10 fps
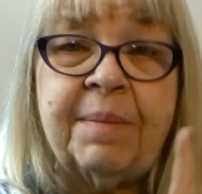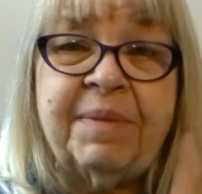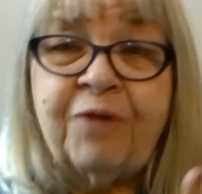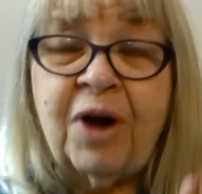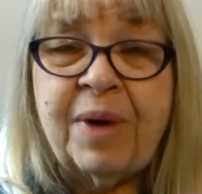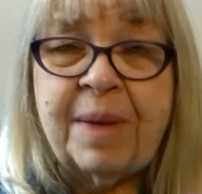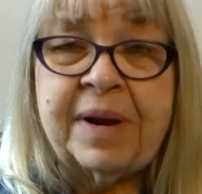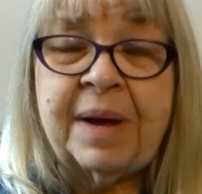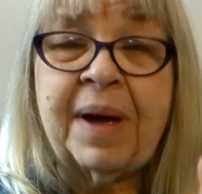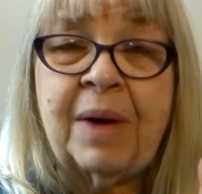before I wrap
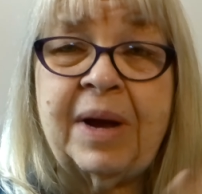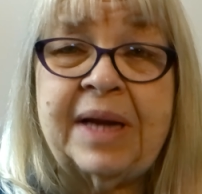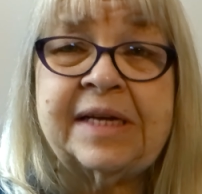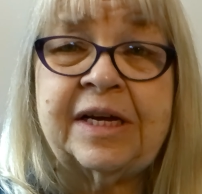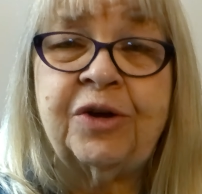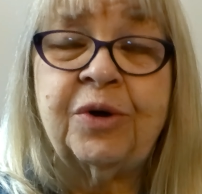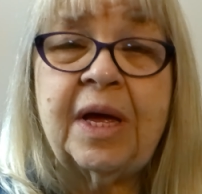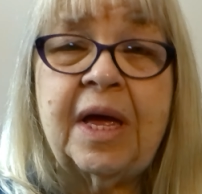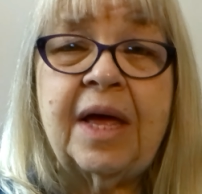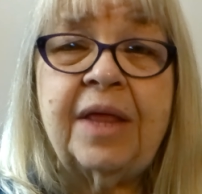it up, I want to tell you,
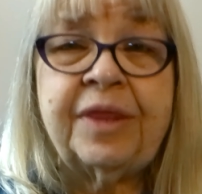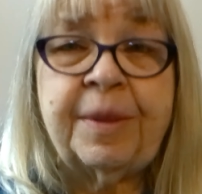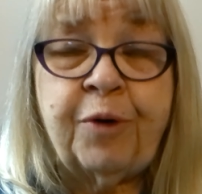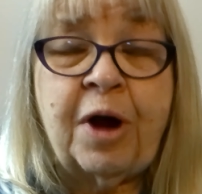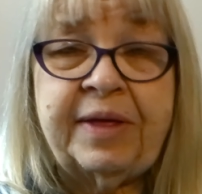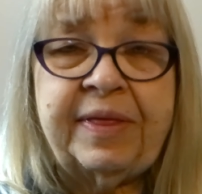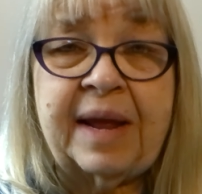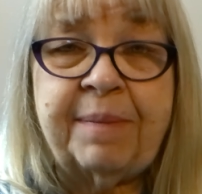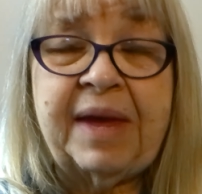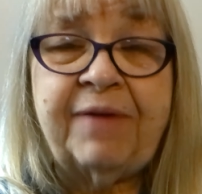the brownie that
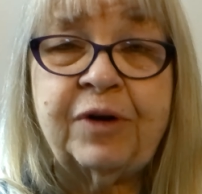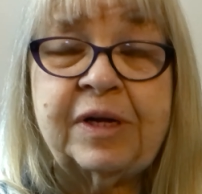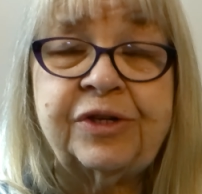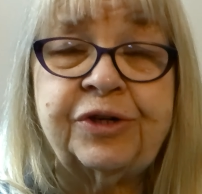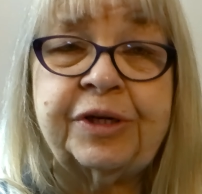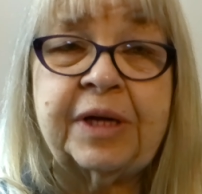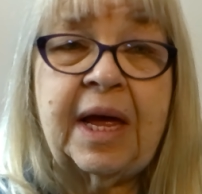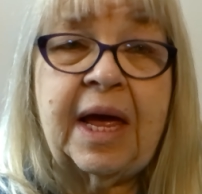I made for dessert,